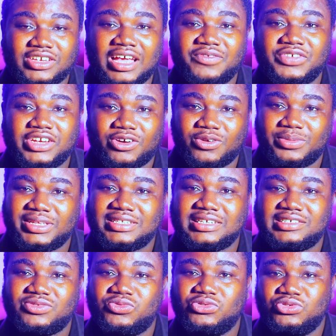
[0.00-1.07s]
you have in the comment
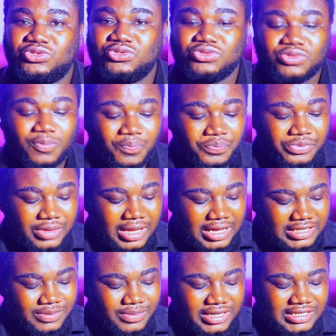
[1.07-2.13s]
section. We'll do
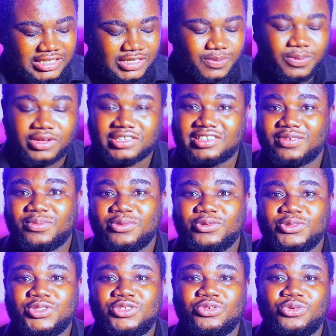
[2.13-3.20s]
as much as possible
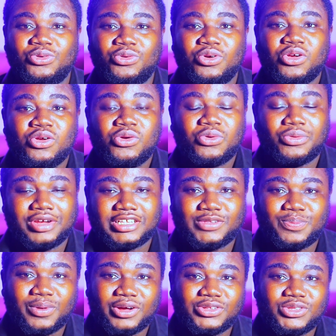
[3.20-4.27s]
to
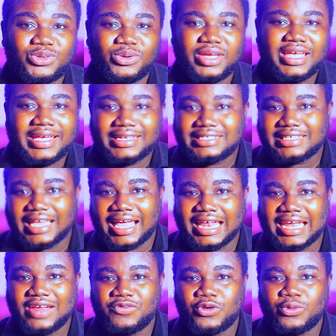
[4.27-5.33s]
respond to each and
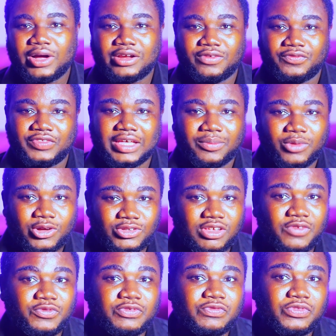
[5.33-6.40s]
every one of them. Also,
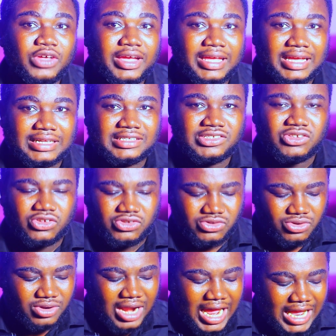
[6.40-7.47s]
if you've not yet
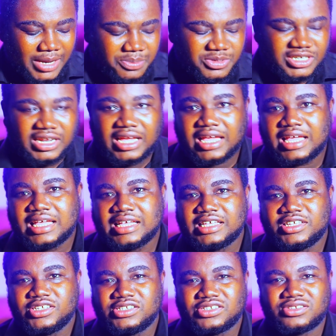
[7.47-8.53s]
subscribe
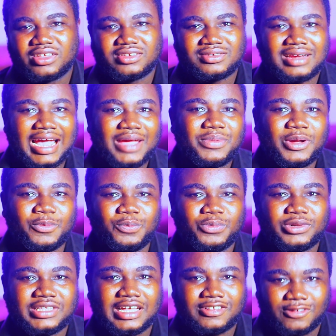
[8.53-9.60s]
and
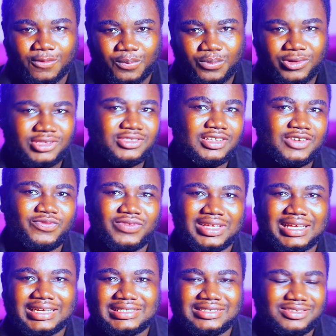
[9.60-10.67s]
put us on post
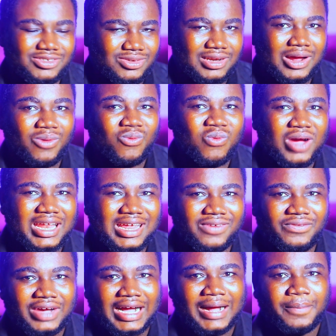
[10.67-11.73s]
notifications so that
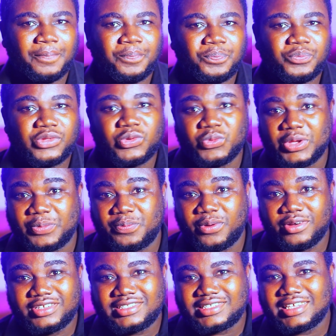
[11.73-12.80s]
whenever we
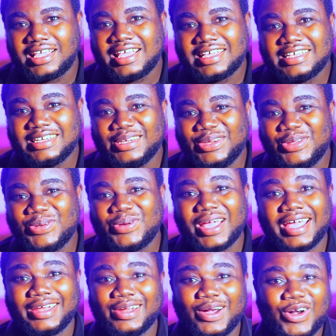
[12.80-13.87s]
post new
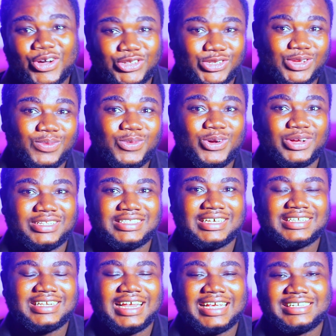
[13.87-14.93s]
and awesome
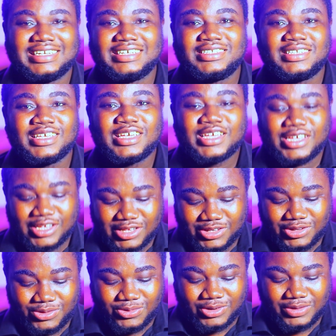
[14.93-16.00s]
content like this,
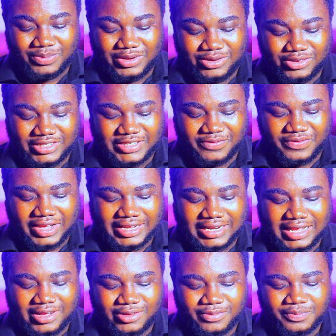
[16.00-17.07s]
you would be notified.
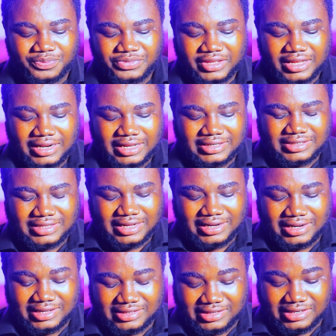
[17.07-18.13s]
Now let's start
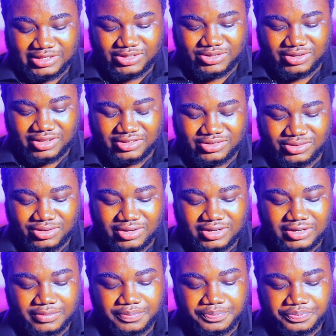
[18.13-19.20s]
listening to the
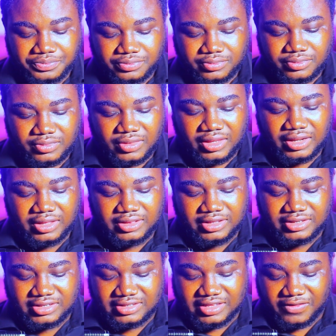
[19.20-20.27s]
song.
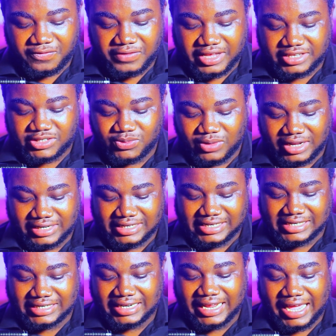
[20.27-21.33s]
This is the first one,
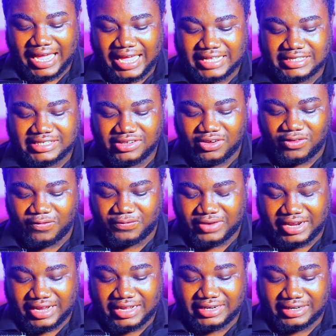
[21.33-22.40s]
In the Heart of
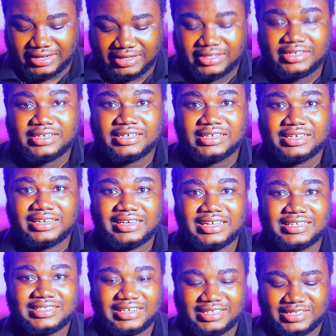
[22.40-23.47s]
Ghana.
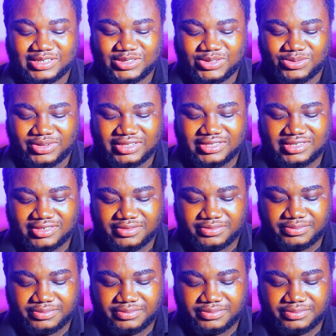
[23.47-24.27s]
Let's listen to it.